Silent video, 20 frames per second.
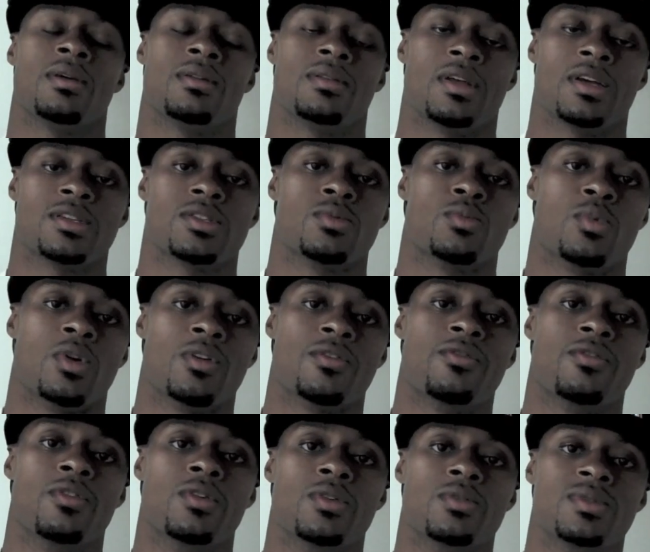That should work
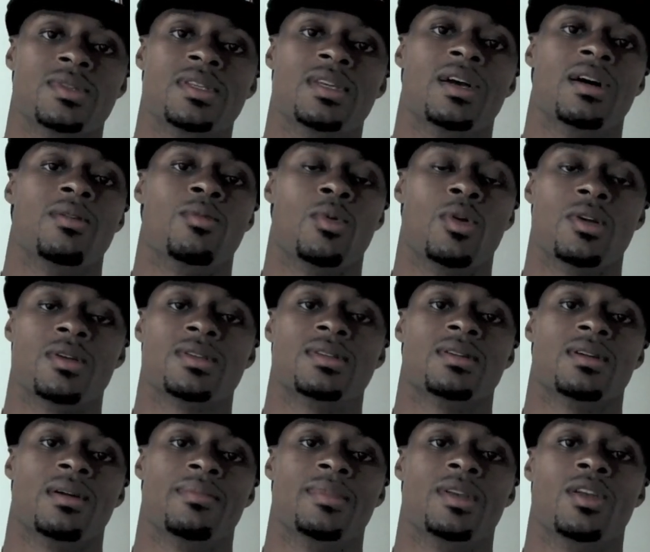for you. See how it works
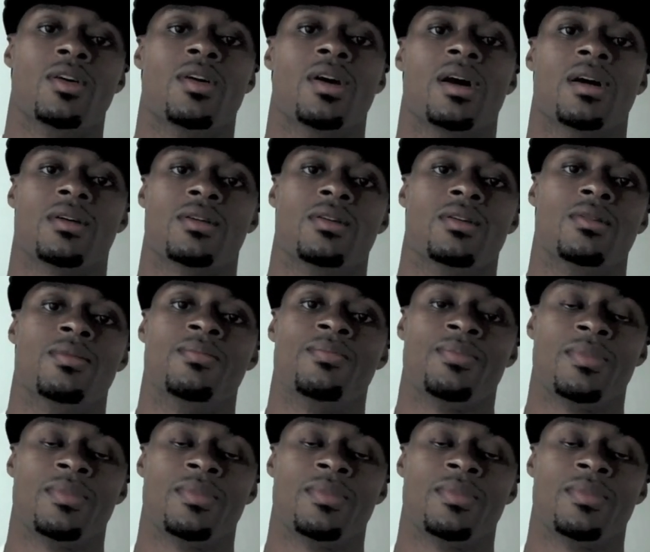and let me know how it go.